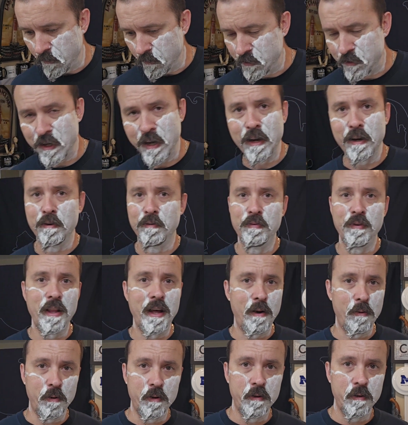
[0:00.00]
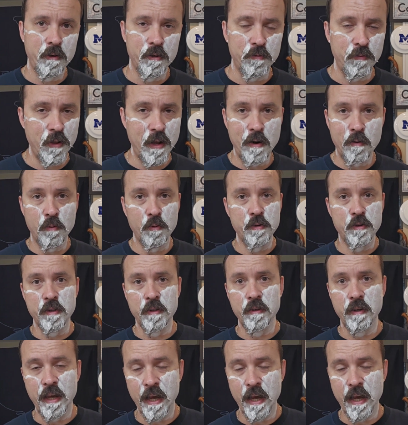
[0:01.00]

a sack of flour because flour was in